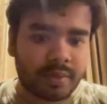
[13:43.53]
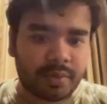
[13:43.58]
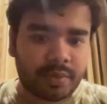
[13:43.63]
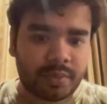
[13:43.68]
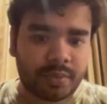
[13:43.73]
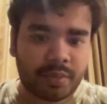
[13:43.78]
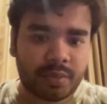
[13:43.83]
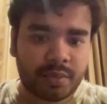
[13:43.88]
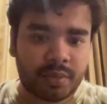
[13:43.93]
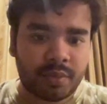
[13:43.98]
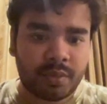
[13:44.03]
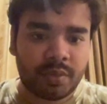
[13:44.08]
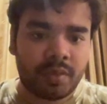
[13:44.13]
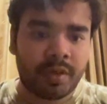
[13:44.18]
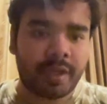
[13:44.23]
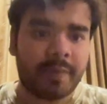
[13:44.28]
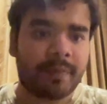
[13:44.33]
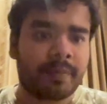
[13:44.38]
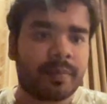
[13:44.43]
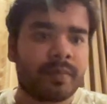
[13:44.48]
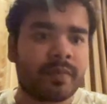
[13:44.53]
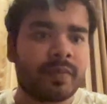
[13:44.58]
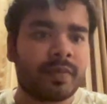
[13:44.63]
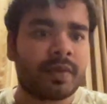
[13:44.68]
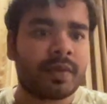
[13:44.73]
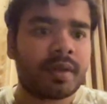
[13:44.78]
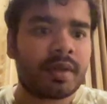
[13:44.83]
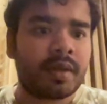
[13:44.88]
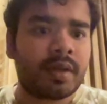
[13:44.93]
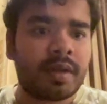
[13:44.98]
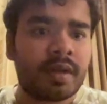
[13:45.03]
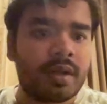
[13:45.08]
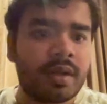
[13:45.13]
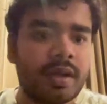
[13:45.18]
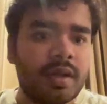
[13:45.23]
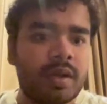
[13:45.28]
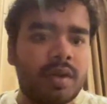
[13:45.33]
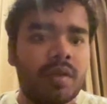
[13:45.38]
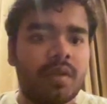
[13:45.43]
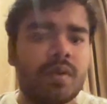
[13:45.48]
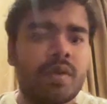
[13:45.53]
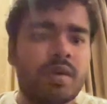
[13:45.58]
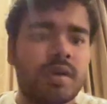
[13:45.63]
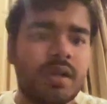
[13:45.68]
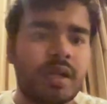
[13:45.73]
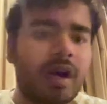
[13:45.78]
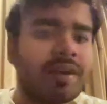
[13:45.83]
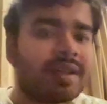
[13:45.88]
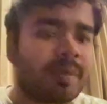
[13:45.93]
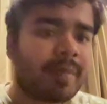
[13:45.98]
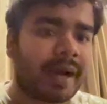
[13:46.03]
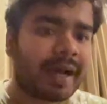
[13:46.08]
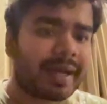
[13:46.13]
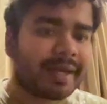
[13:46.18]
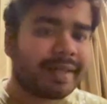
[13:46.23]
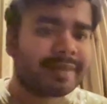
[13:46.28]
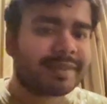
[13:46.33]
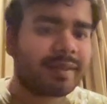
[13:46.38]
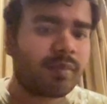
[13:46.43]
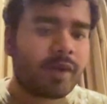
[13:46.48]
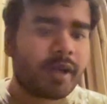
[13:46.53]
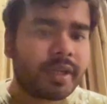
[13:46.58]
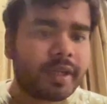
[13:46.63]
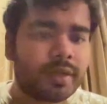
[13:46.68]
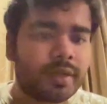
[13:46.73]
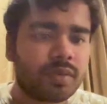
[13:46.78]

So okay, now the backend is completed.